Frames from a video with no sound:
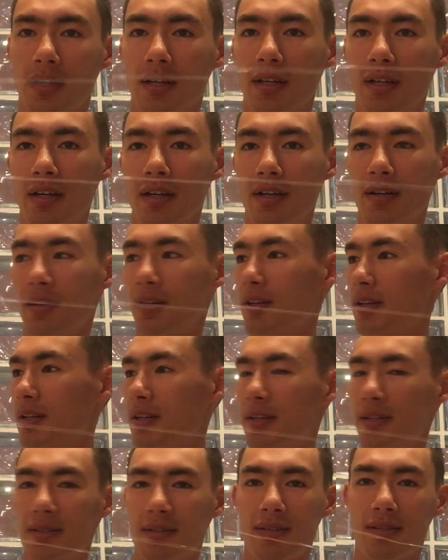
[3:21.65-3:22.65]
and all it
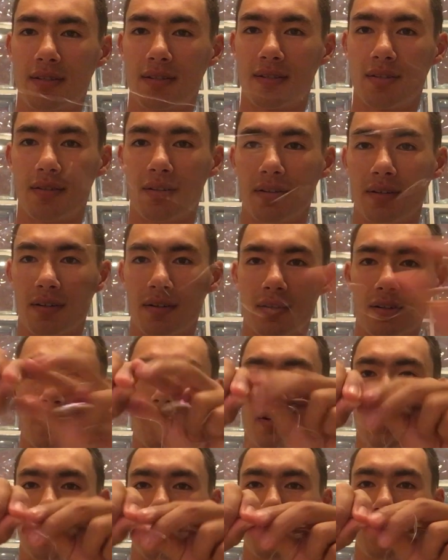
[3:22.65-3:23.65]
is,
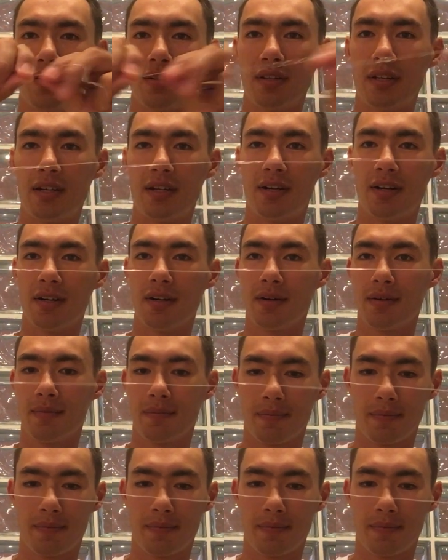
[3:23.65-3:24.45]
you got your leader,